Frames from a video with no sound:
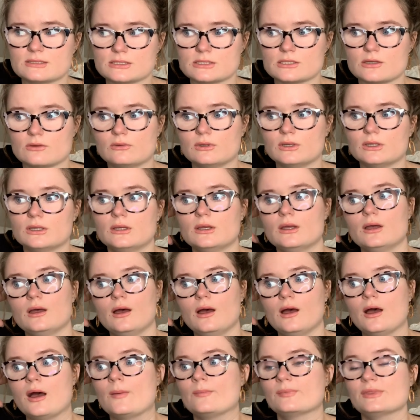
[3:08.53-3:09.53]
So
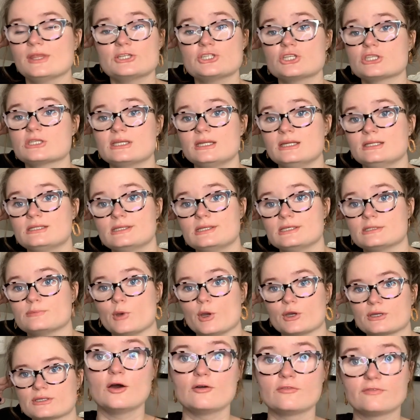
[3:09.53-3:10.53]
um, let's just get into these
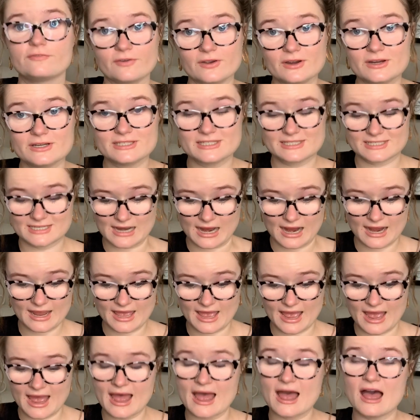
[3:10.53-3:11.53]
books. First, I
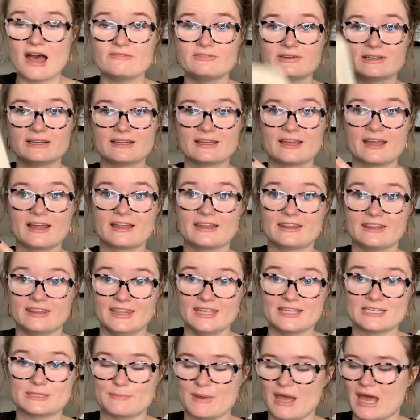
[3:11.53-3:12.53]
have
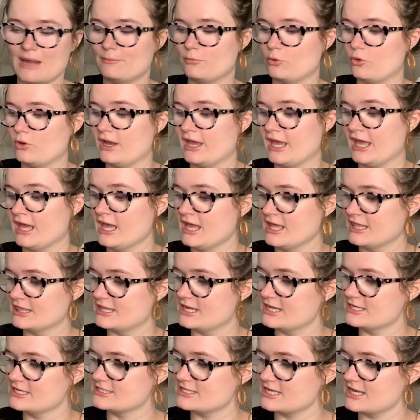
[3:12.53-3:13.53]
this bad boy.
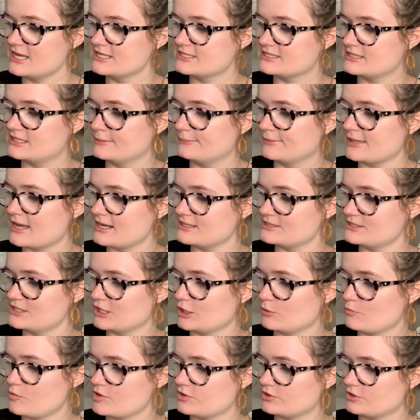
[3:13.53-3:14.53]
This is the Black
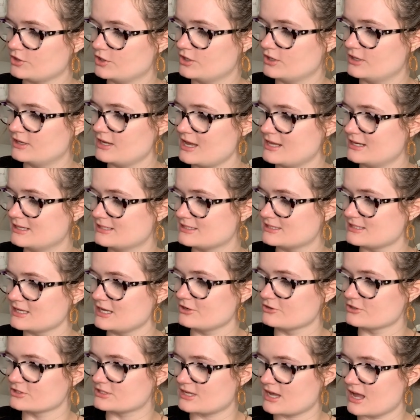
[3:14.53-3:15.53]
Dagger Brotherhood, An
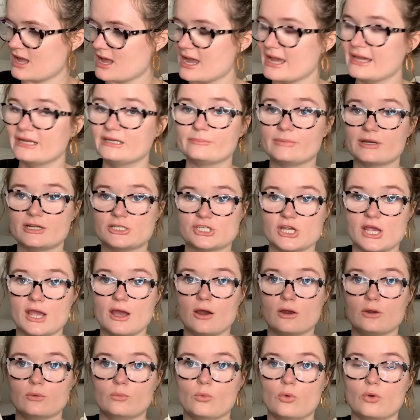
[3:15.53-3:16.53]
Insider's Guide by J
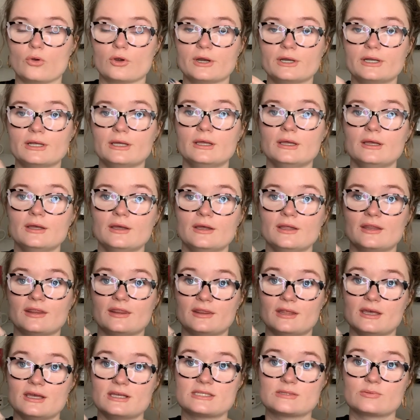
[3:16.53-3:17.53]
R Ward.
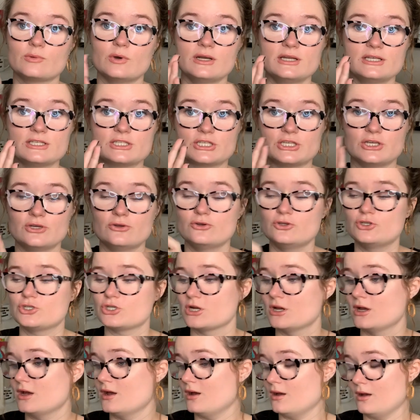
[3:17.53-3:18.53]
This one is huge.
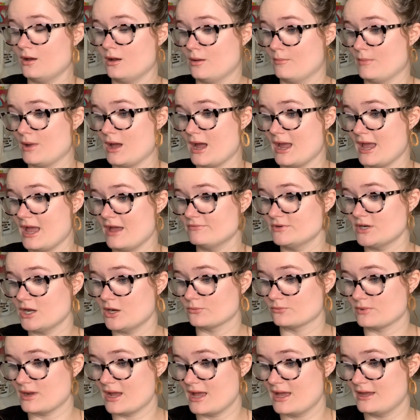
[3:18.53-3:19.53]
Um, I have
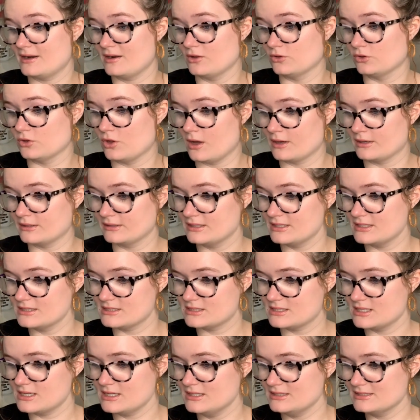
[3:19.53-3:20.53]
not read a lot of these
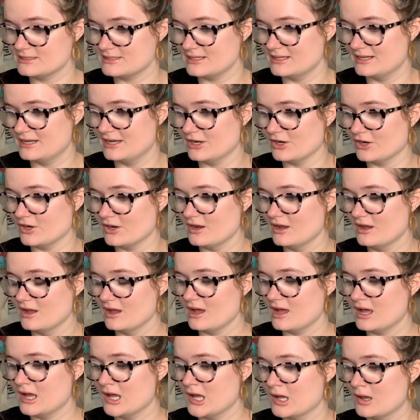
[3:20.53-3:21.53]
things in here.
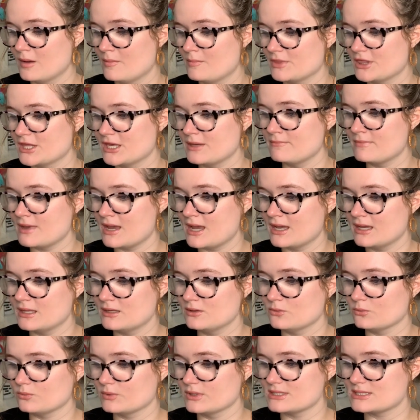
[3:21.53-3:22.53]
Um, the main
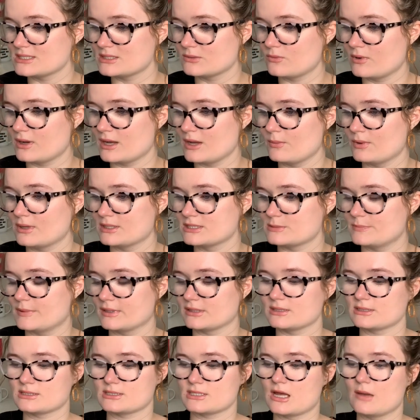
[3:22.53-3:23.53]
reason why I wanted to pick
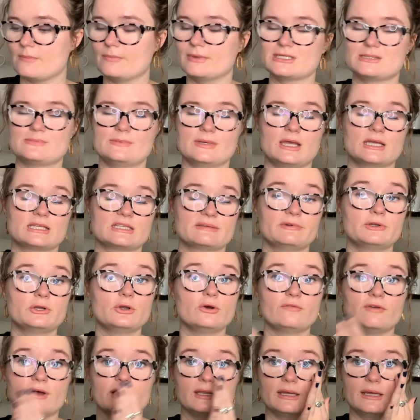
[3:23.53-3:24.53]
this up is because of a
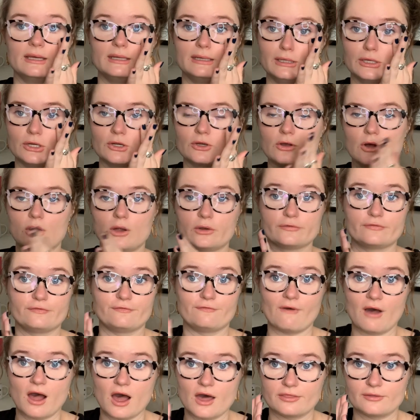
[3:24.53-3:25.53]
novella in here called
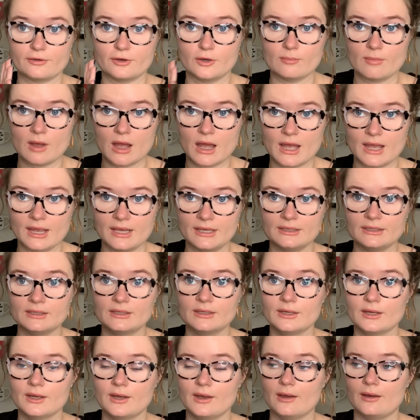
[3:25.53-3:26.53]
Father Mine,
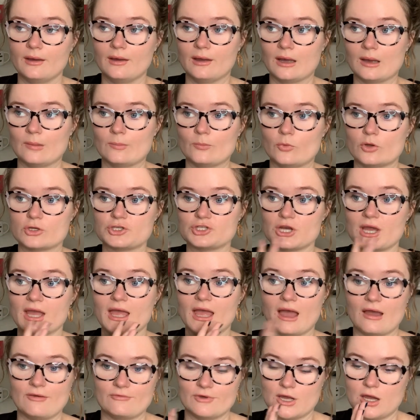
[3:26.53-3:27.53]
um, which I
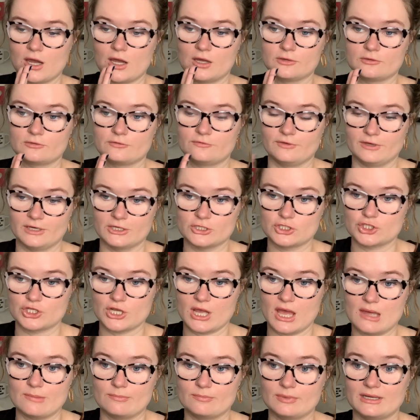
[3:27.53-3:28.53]
have not finished
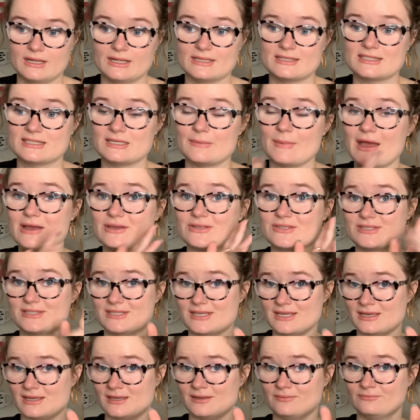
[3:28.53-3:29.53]
yet, but it's about
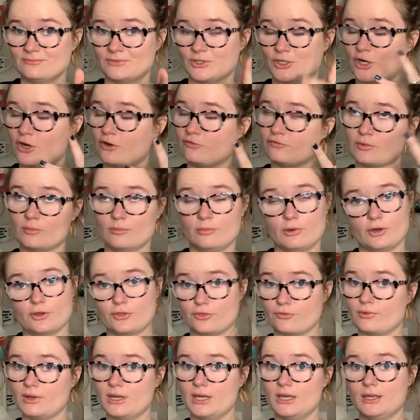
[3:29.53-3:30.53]
Z, you know, from book
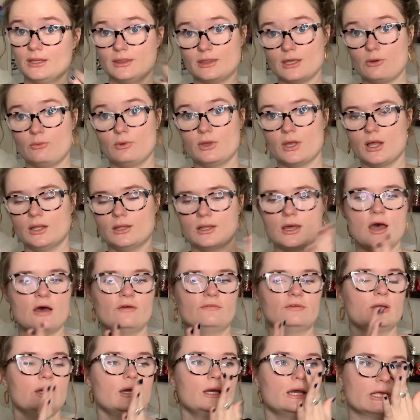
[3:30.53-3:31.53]
three that we all love.
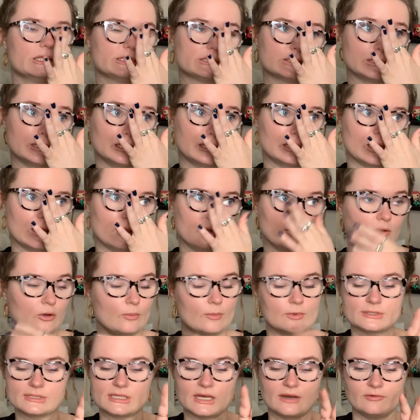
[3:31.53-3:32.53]
It's like
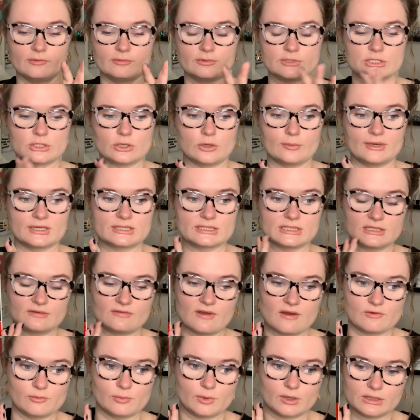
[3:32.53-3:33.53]
almost every single person's
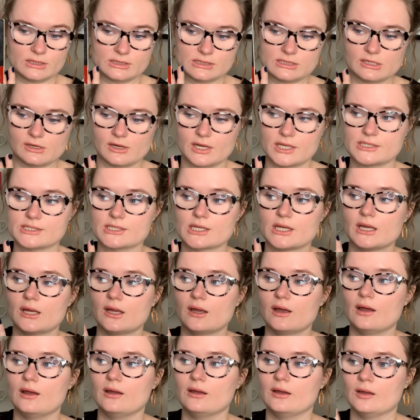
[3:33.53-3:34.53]
favorite book in the series.
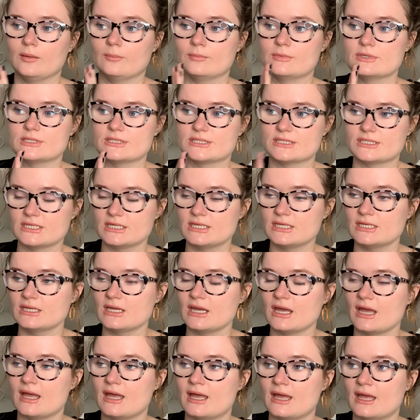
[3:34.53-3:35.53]
Um, Z
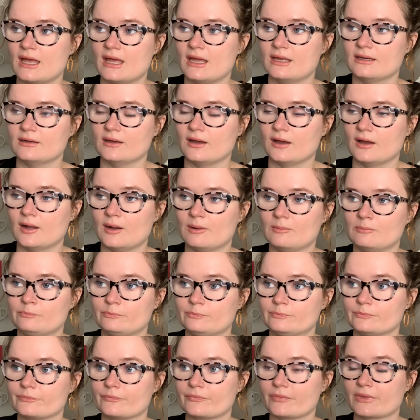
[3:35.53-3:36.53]
and um,
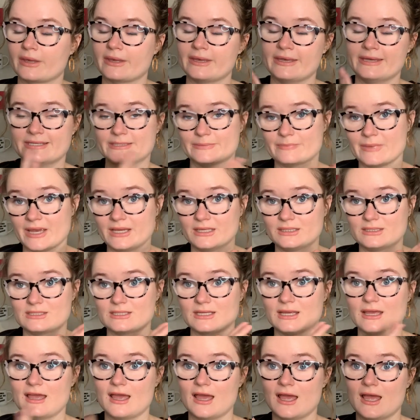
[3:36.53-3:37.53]
his mate
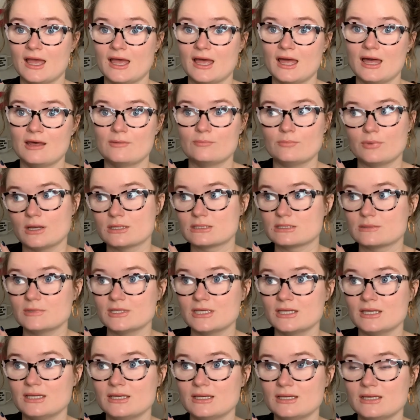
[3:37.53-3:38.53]
and
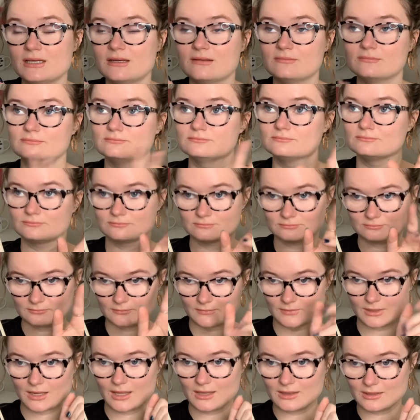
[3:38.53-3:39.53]
possibly
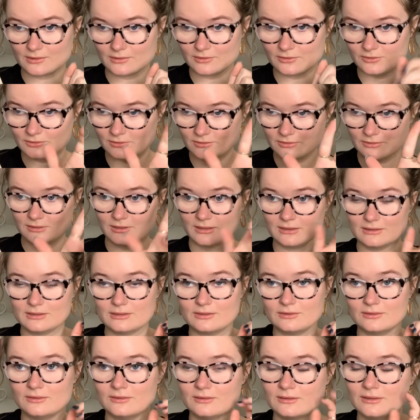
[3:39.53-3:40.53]
a little, a
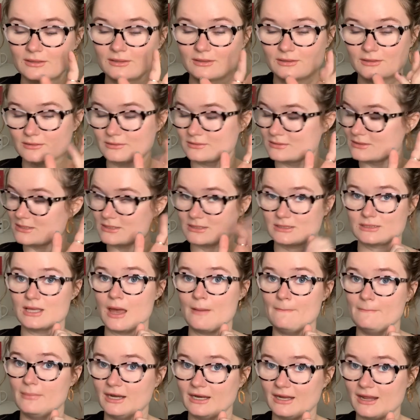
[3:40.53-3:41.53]
little
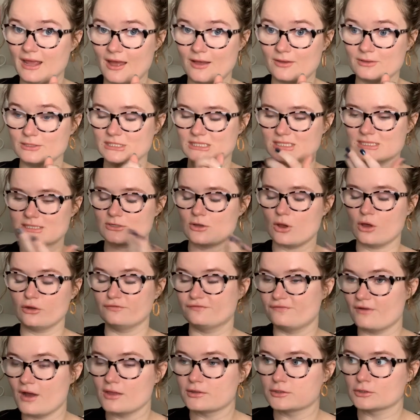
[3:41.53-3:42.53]
somebody else. It's called
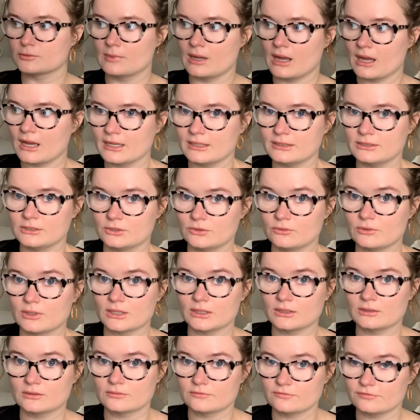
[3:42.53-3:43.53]
Father Mine. You
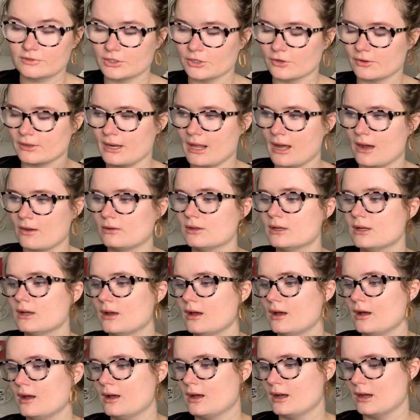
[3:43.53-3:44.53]
can figure it out.
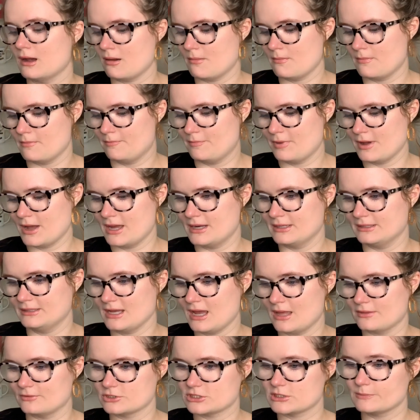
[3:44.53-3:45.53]
Um, but
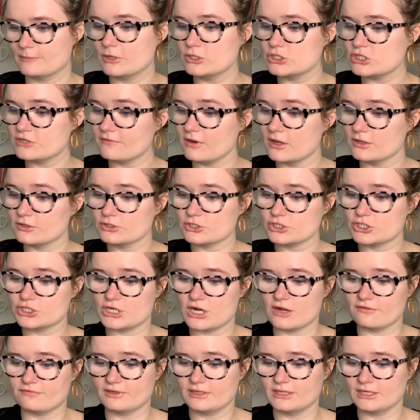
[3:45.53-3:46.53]
yeah, there's a bunch of other
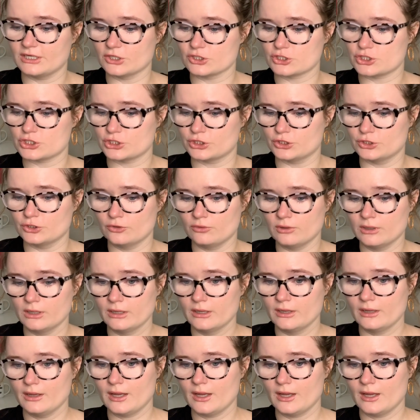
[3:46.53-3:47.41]
stuff in here too.